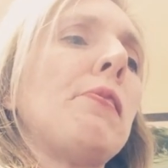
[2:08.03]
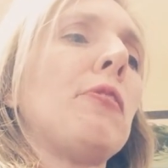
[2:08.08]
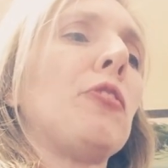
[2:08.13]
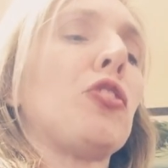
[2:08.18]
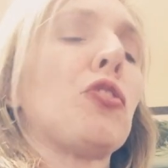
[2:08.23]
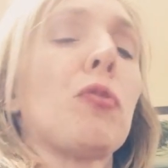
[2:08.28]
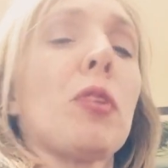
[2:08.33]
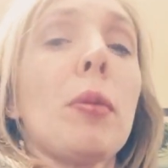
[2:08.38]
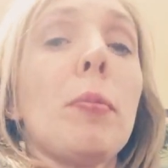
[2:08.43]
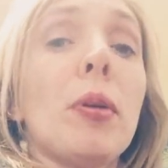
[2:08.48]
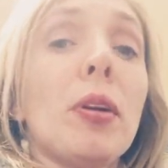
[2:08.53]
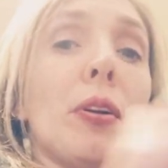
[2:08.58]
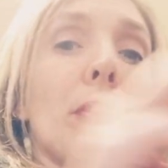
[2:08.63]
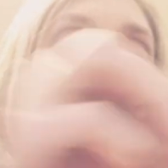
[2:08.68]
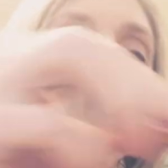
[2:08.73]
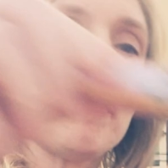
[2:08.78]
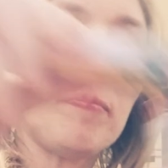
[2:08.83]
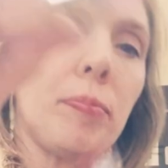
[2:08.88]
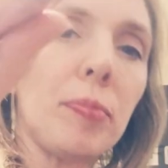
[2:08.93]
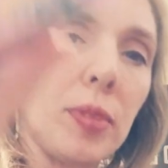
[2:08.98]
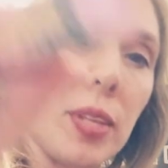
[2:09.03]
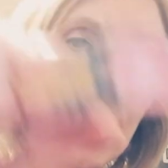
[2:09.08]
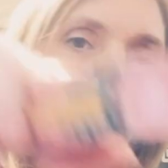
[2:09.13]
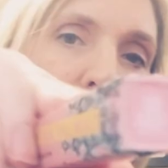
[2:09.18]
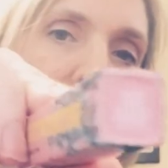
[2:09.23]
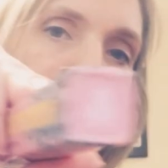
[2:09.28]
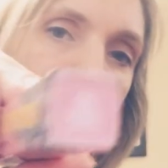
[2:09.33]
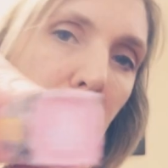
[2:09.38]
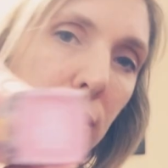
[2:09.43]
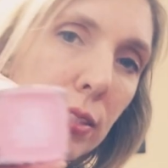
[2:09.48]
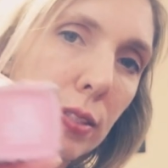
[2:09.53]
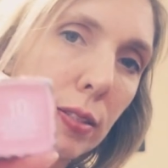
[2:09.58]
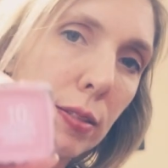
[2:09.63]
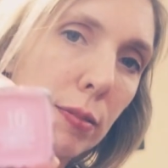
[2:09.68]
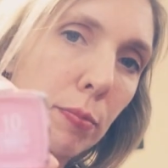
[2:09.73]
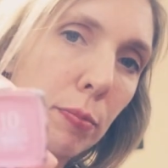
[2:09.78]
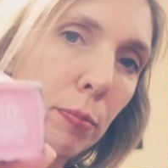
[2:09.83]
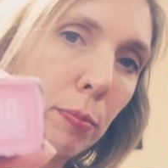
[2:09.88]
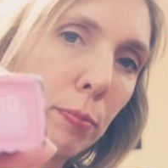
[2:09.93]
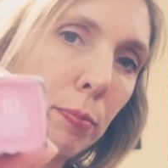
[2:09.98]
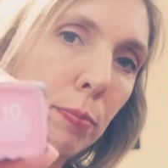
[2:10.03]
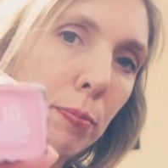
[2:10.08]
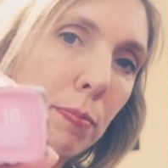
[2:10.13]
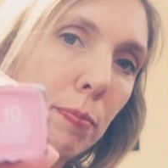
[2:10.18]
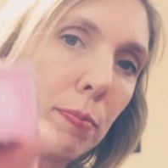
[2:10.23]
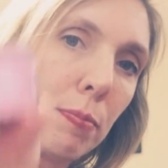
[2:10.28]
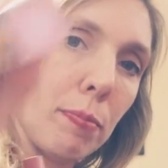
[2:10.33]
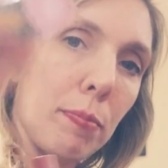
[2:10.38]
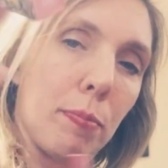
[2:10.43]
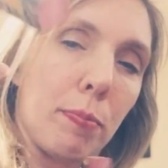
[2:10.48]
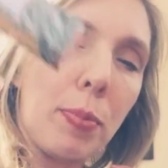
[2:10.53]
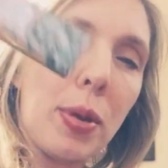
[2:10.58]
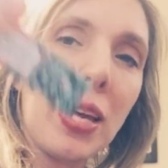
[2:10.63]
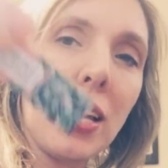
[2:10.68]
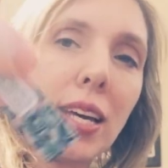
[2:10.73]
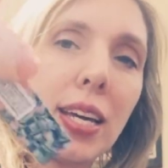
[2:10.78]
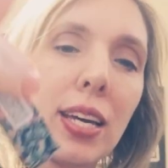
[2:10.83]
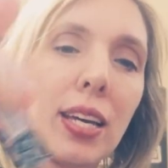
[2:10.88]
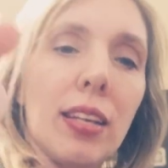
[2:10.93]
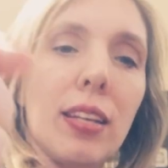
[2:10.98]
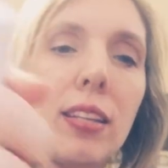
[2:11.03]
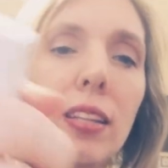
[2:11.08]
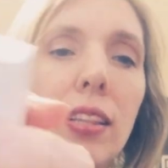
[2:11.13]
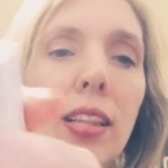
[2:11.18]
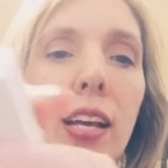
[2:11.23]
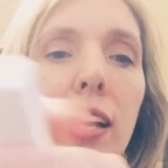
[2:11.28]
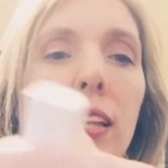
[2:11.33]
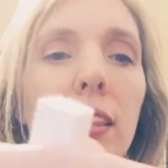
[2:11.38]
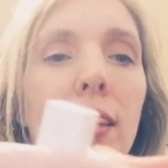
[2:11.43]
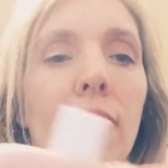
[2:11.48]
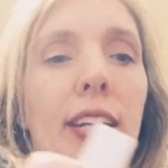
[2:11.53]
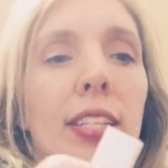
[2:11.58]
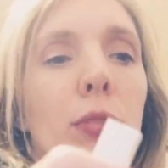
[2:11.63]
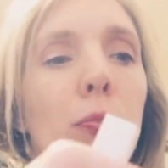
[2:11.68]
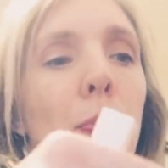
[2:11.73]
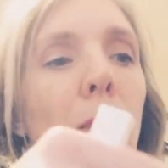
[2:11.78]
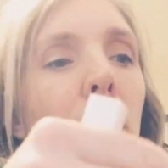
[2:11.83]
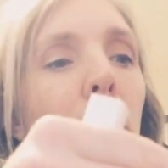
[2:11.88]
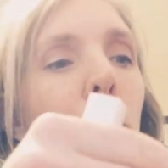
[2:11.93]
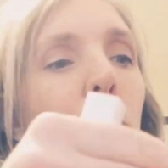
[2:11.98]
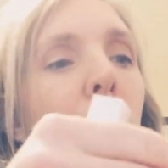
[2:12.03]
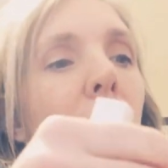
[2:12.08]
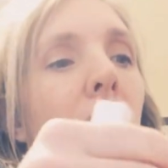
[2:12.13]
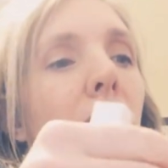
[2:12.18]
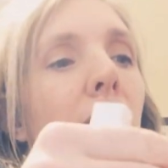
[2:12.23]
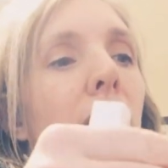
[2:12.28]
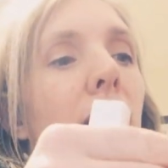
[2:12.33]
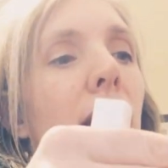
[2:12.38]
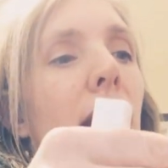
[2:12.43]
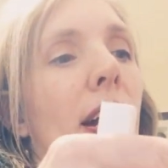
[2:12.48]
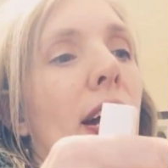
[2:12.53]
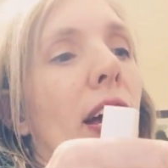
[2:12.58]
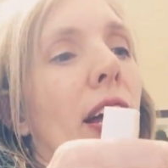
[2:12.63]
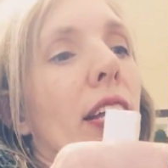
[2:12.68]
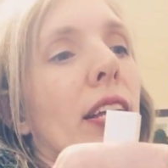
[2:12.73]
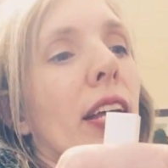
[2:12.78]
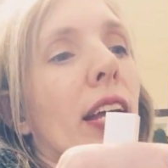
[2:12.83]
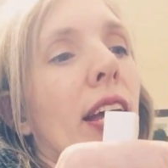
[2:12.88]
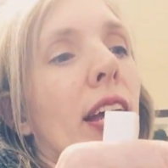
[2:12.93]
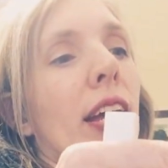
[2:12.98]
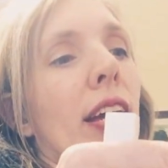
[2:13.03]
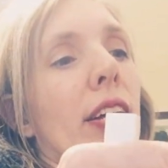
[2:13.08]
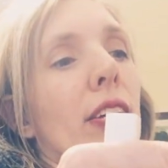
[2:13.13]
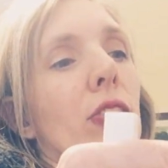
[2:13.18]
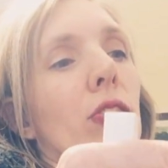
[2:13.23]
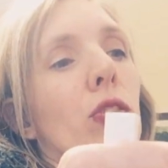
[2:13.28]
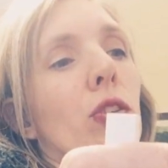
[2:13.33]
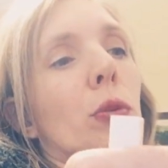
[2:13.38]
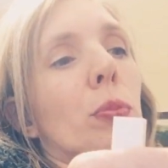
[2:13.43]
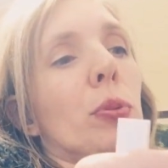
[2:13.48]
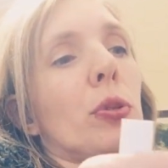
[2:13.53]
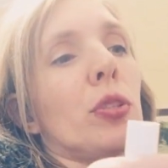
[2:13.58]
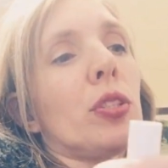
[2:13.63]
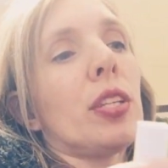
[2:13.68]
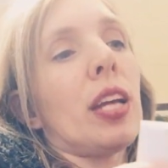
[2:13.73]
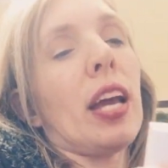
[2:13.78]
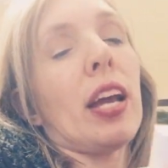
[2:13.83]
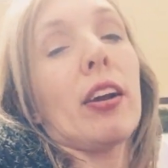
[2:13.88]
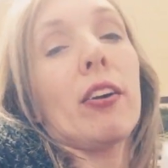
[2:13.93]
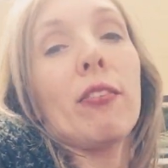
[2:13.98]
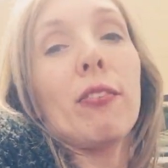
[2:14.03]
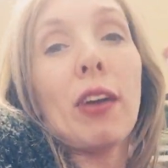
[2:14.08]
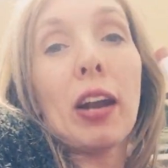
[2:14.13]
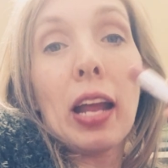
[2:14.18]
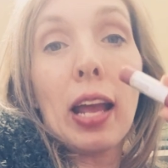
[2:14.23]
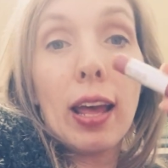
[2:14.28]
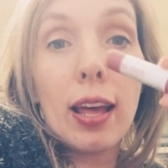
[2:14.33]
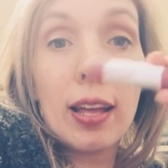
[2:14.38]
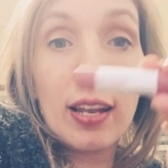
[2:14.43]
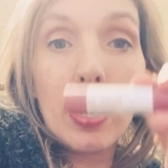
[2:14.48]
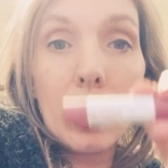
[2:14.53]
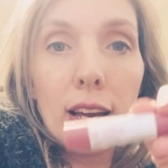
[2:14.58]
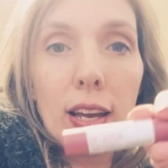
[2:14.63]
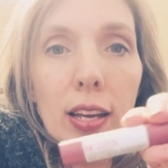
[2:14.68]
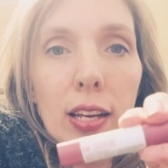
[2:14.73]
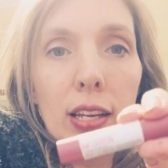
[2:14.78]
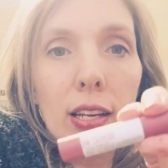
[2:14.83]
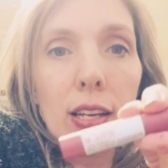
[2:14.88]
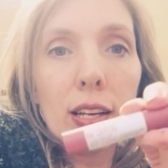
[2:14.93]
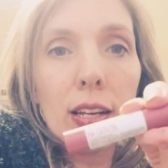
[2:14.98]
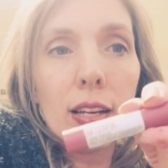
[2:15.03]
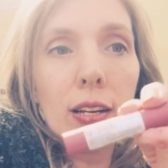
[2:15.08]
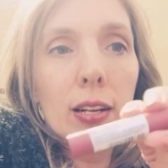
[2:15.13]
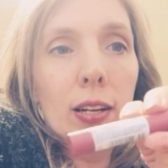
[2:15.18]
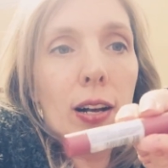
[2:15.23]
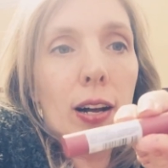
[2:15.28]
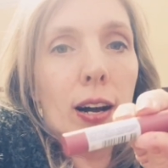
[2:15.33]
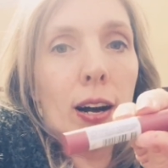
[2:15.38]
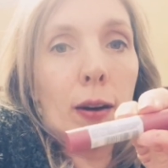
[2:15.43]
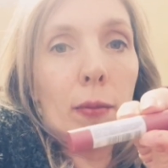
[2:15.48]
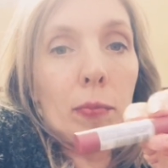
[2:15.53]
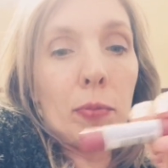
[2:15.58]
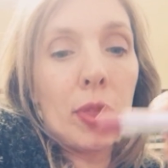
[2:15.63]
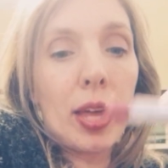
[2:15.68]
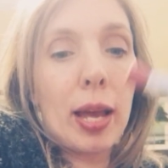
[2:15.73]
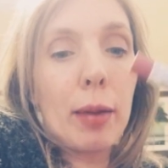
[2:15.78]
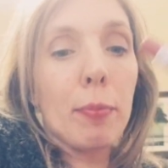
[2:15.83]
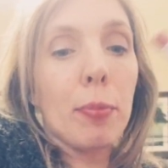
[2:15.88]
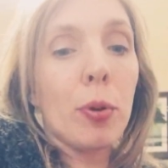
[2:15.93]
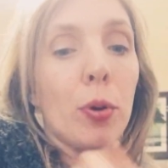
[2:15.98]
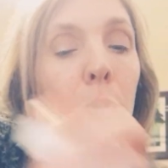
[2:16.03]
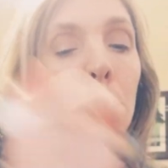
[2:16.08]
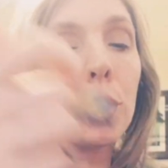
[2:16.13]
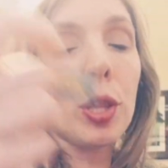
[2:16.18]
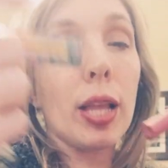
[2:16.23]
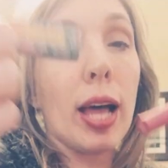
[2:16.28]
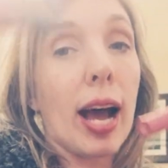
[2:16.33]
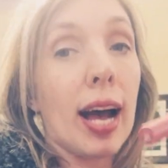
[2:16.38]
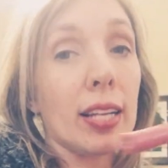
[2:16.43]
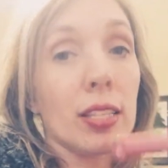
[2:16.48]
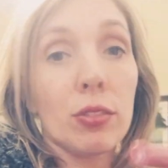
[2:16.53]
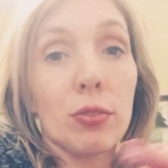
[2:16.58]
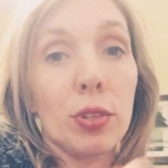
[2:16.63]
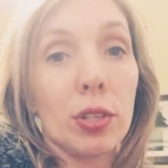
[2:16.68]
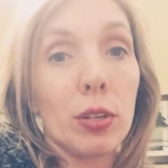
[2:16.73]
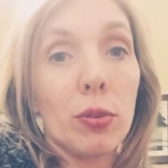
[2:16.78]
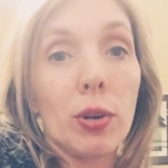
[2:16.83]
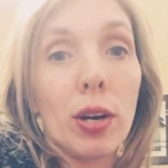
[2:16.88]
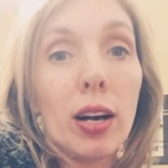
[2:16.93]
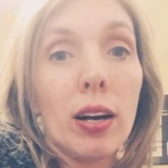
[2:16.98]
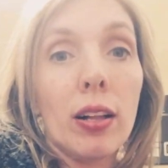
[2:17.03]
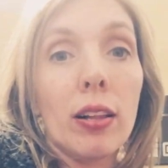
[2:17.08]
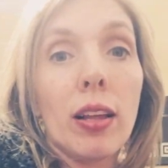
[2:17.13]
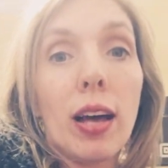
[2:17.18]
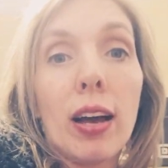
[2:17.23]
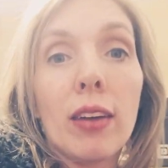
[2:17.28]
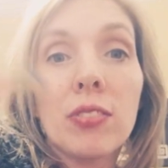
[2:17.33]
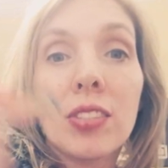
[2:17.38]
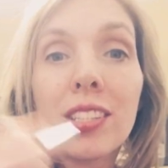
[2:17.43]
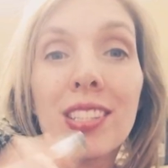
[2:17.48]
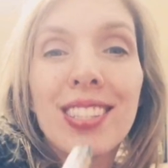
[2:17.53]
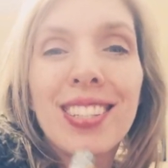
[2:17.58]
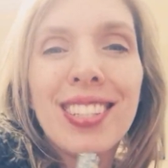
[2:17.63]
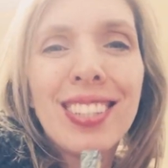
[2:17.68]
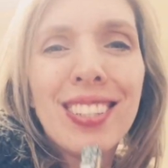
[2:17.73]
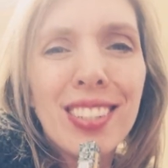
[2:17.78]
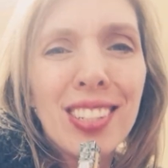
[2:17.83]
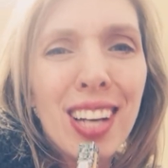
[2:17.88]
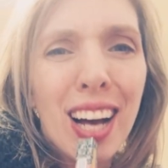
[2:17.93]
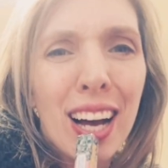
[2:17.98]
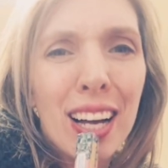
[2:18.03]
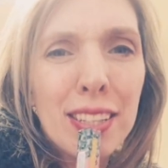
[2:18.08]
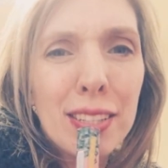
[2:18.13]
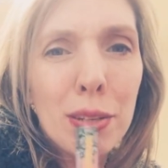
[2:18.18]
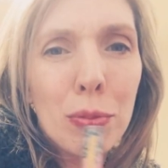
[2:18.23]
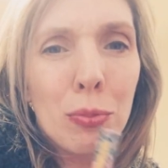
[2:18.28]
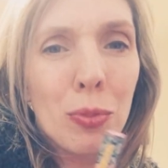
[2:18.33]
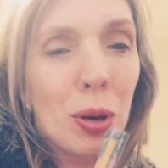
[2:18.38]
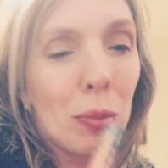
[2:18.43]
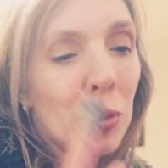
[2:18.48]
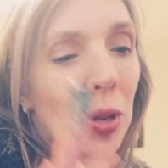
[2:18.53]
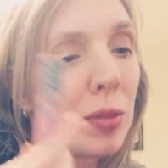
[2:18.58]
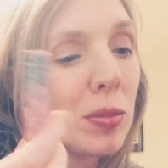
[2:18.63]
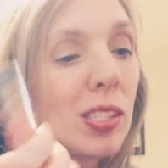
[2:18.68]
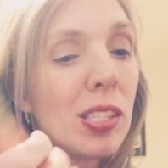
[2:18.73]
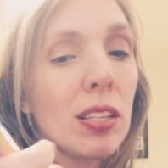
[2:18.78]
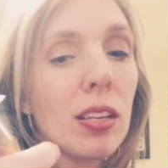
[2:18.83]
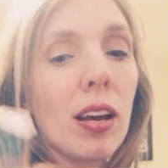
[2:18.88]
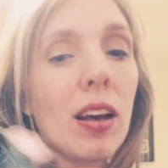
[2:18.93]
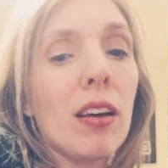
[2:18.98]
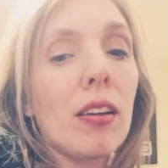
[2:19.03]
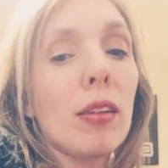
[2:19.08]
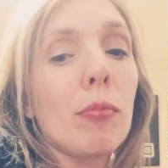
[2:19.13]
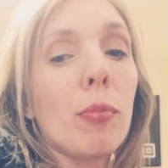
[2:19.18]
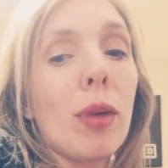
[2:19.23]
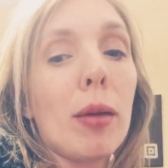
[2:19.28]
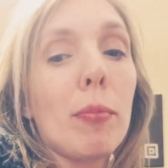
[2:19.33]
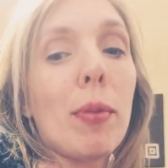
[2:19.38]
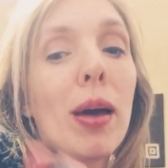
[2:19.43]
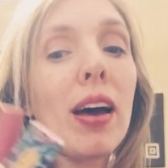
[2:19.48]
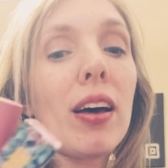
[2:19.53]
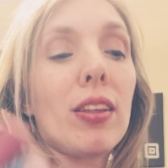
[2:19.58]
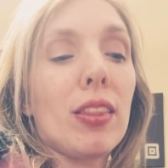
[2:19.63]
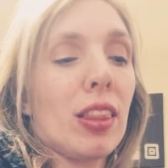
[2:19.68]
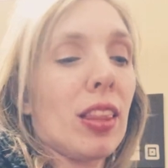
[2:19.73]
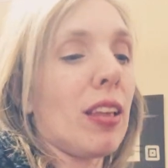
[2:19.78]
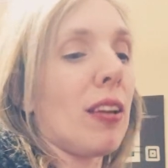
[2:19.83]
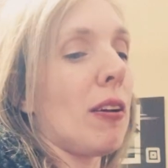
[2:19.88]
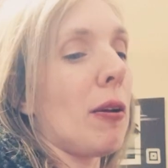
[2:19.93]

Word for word: Dreamer and it's pink, like a nice petal pink. And then I got an ink Superstay crayon. Um, they both last really well. I've still got some remnants on my mouth